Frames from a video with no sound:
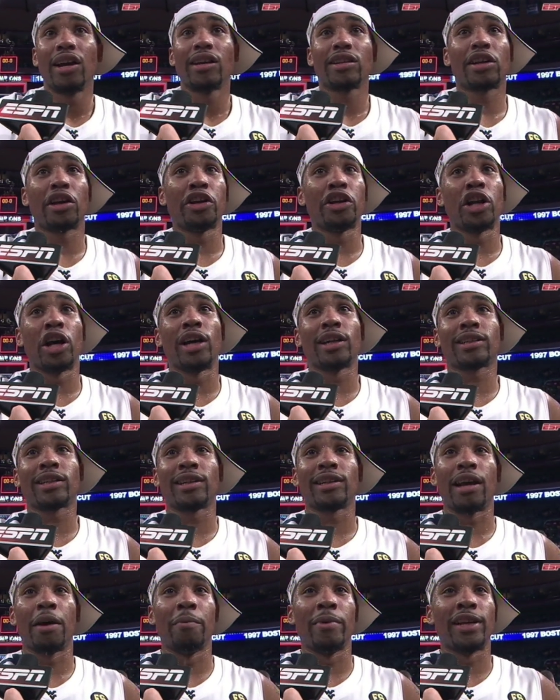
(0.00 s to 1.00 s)
So, you know, it's
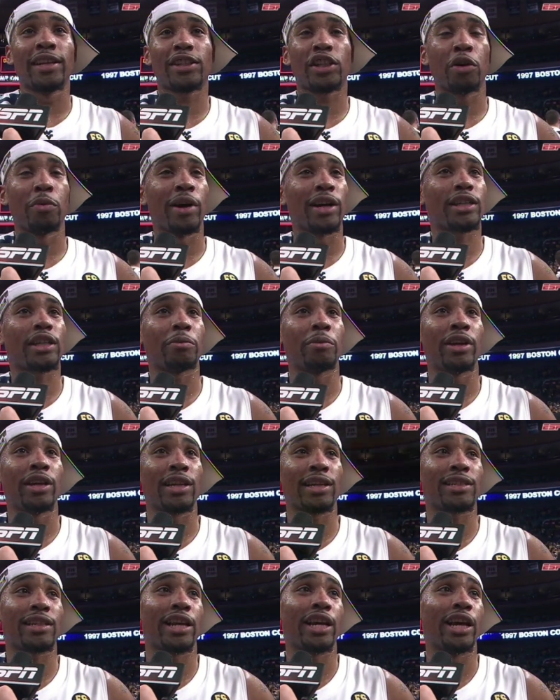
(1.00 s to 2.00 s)
just, it means so much to me
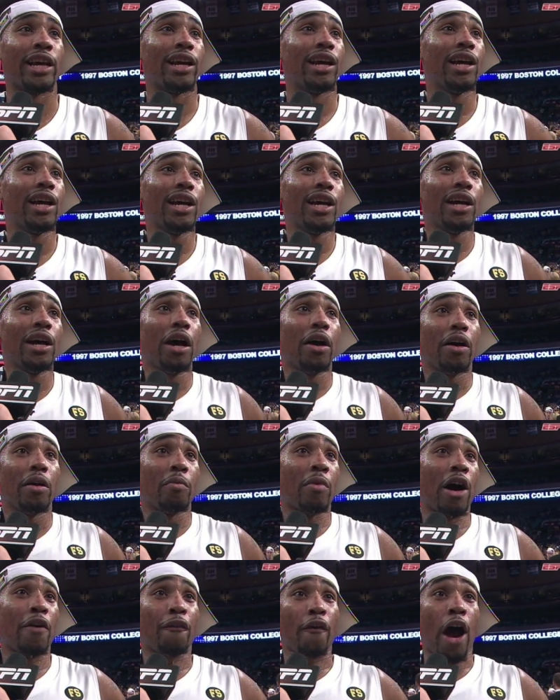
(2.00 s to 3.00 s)
just to get
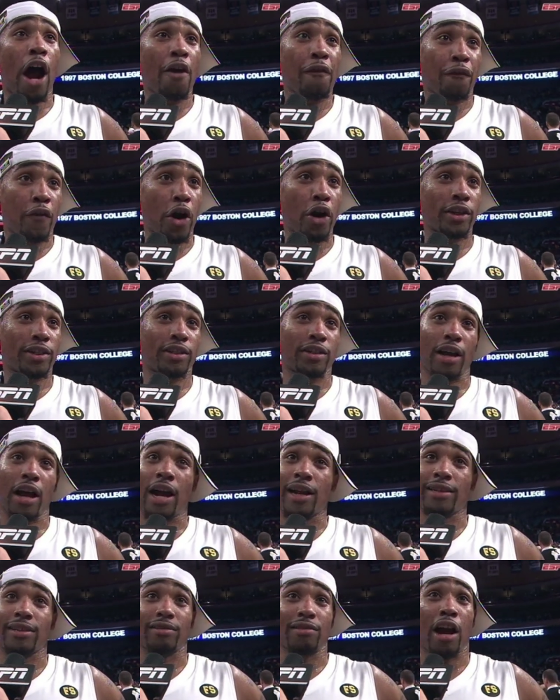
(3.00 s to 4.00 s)
my, our first,
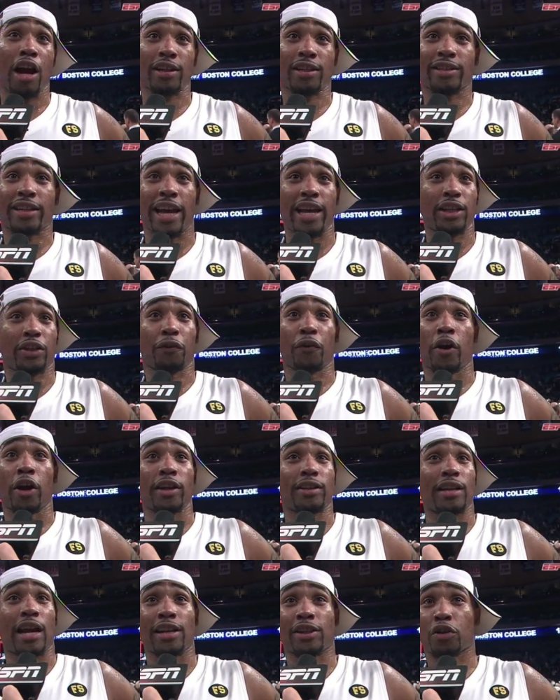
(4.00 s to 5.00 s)
our, our state's
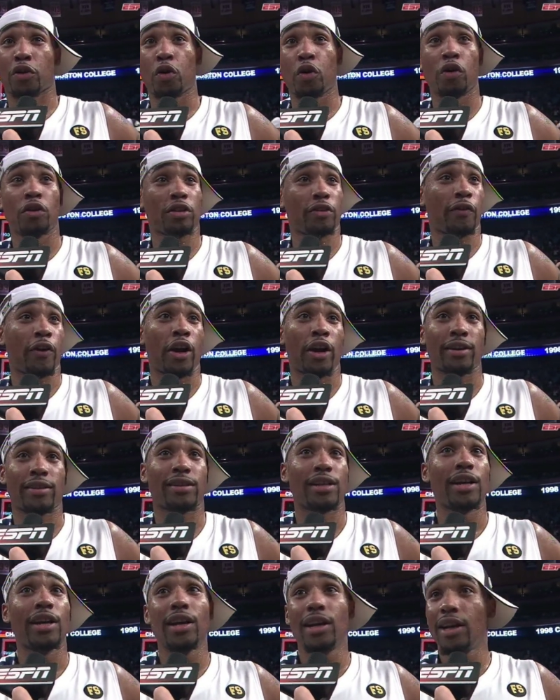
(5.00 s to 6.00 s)
first, our school's
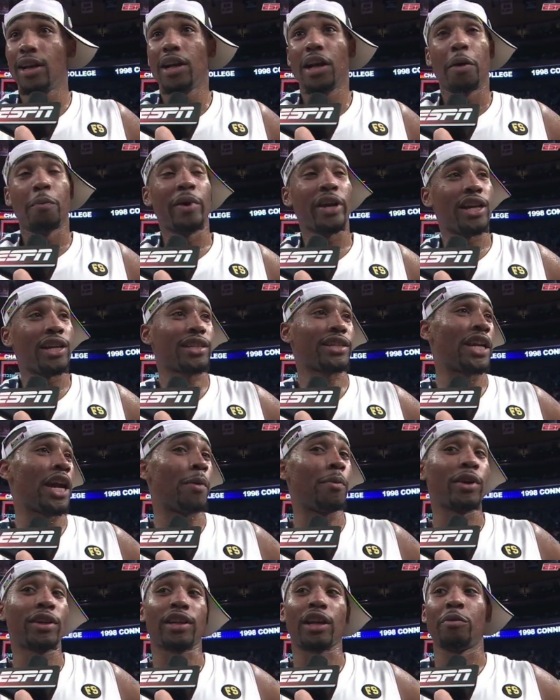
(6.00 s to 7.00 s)
first Big East
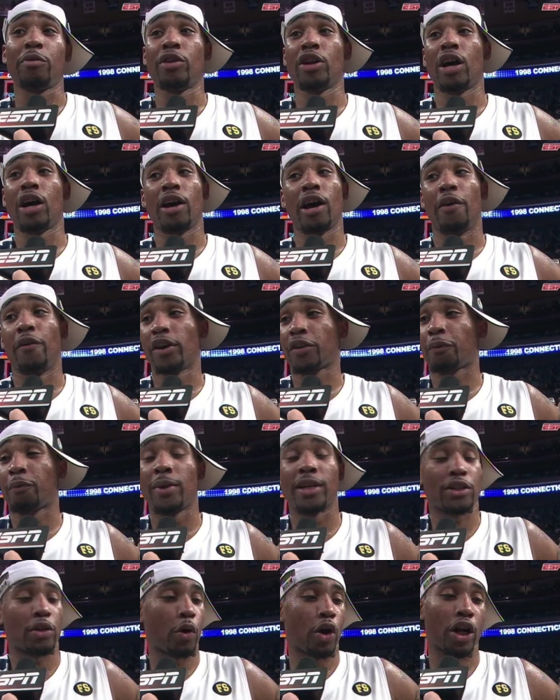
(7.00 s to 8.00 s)
championship. You know, it
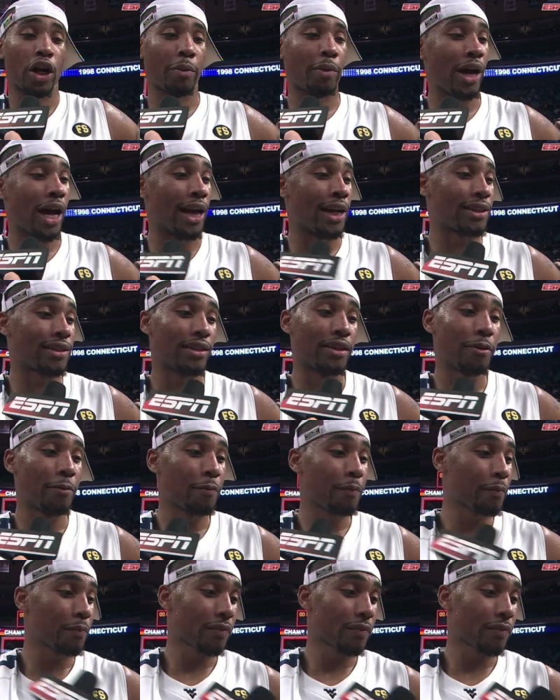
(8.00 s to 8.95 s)
means the world to me, honestly.